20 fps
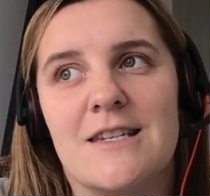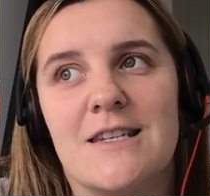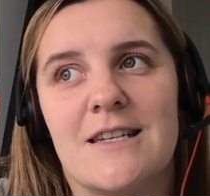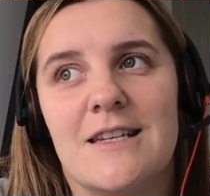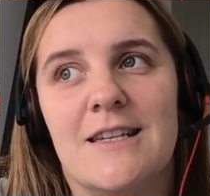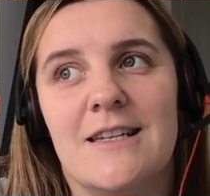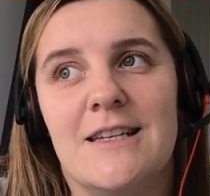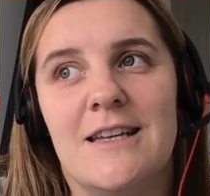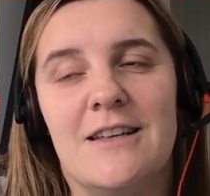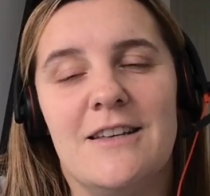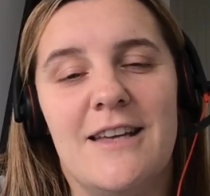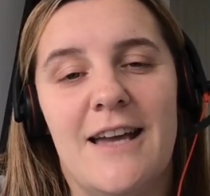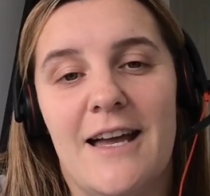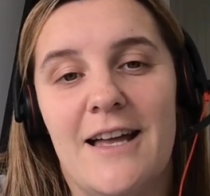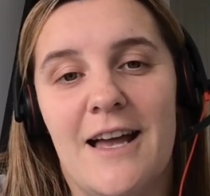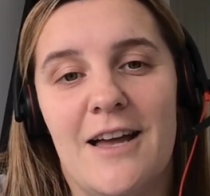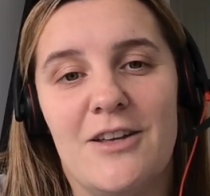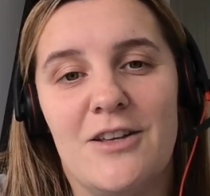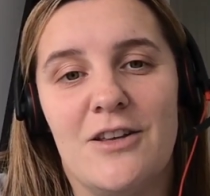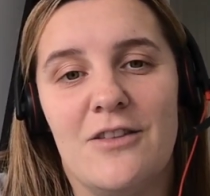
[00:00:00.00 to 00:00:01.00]

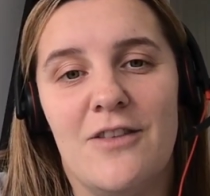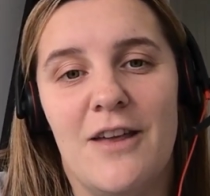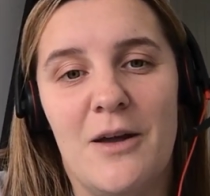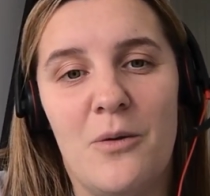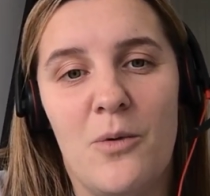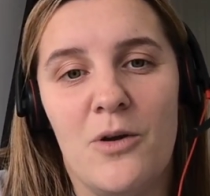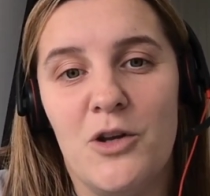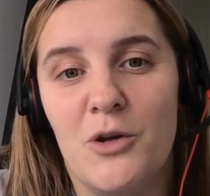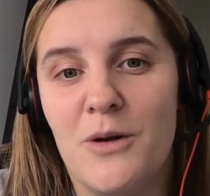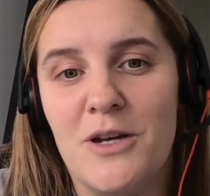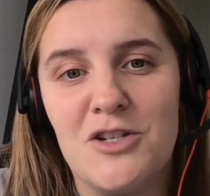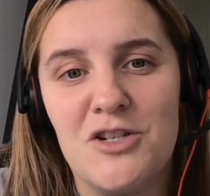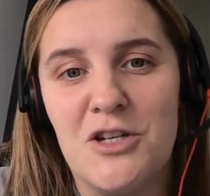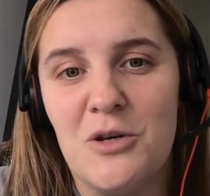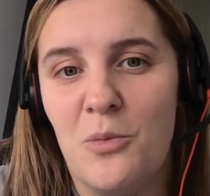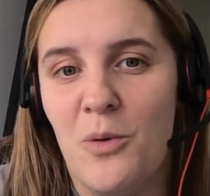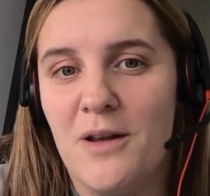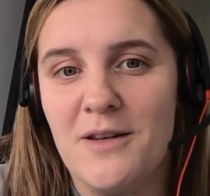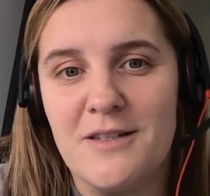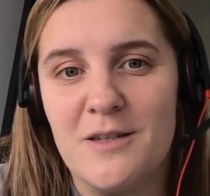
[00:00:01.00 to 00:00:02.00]
yeah, USG
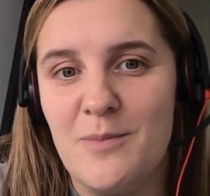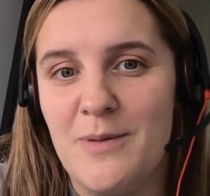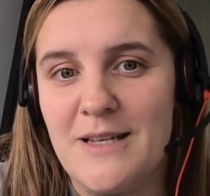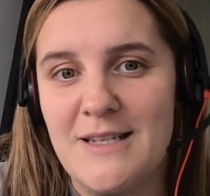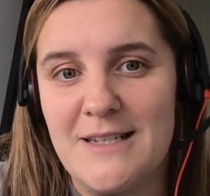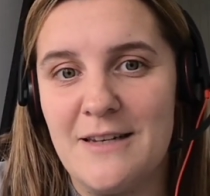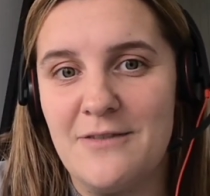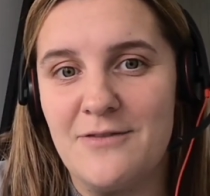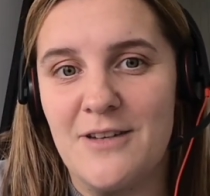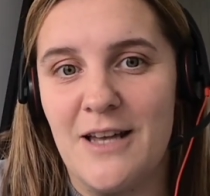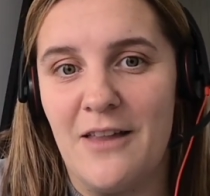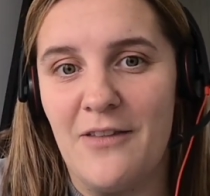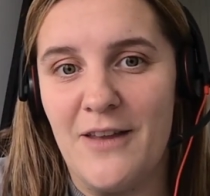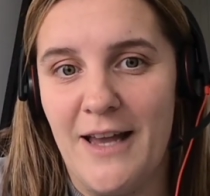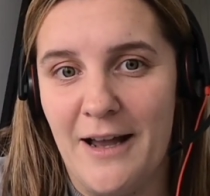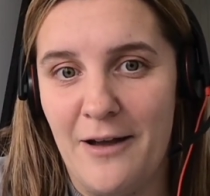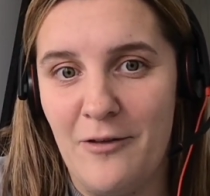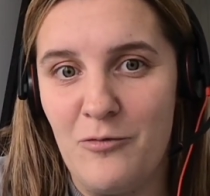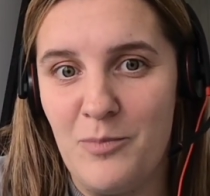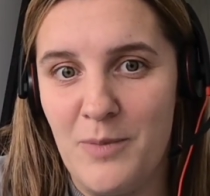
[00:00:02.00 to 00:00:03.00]
went to be sniffed at. They
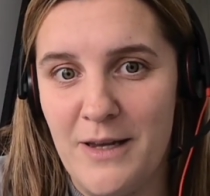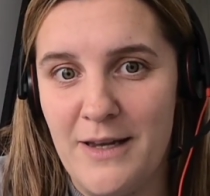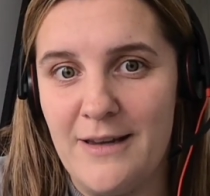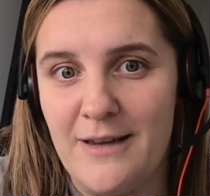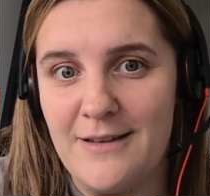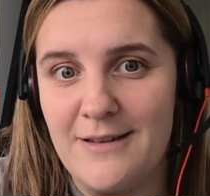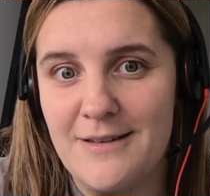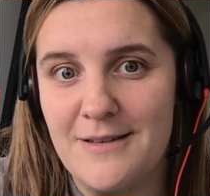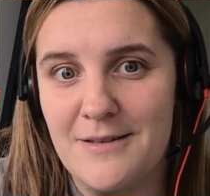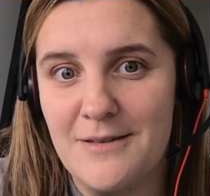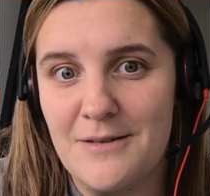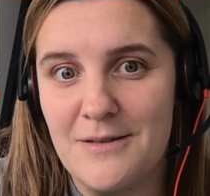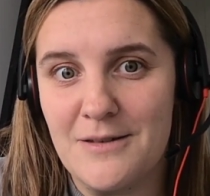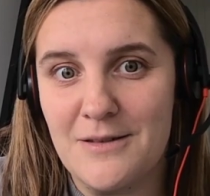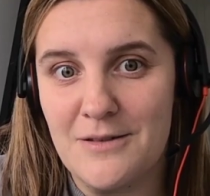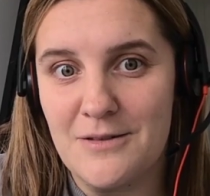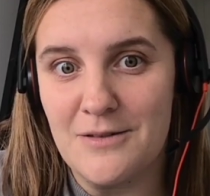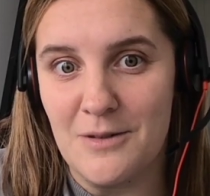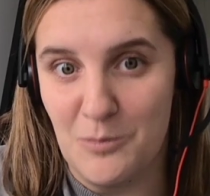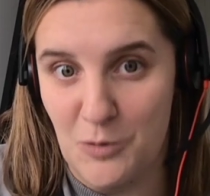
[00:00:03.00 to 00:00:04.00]
have beat
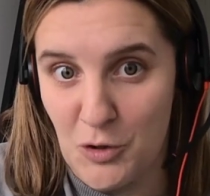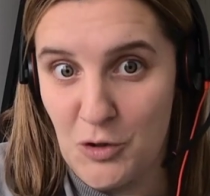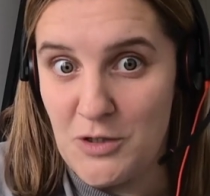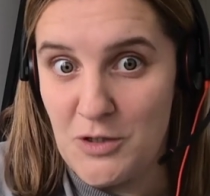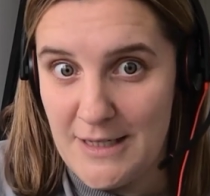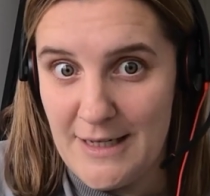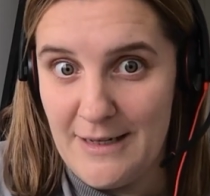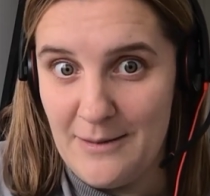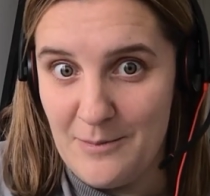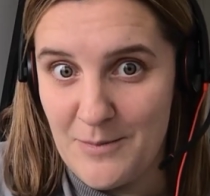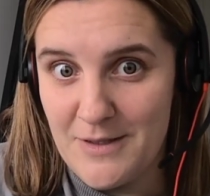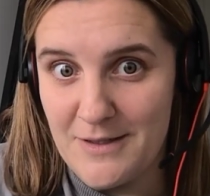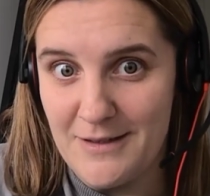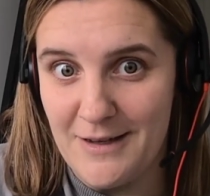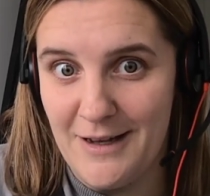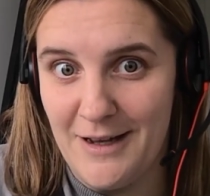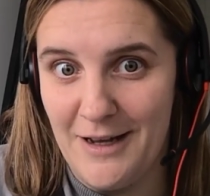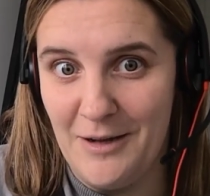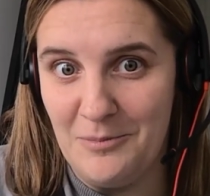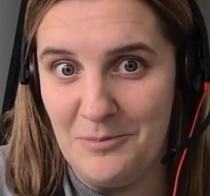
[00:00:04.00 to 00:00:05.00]
some good teams.
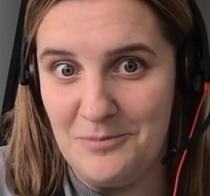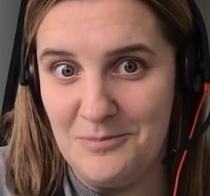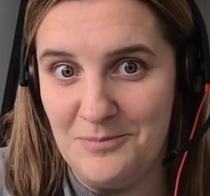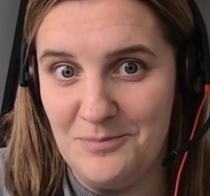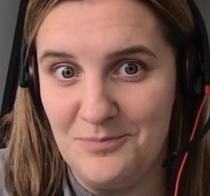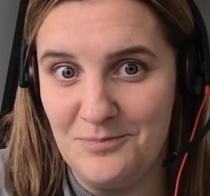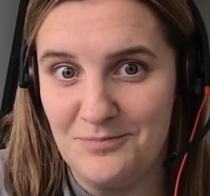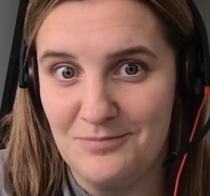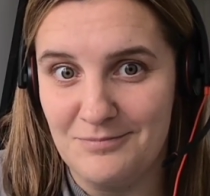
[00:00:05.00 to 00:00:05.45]
Doesn't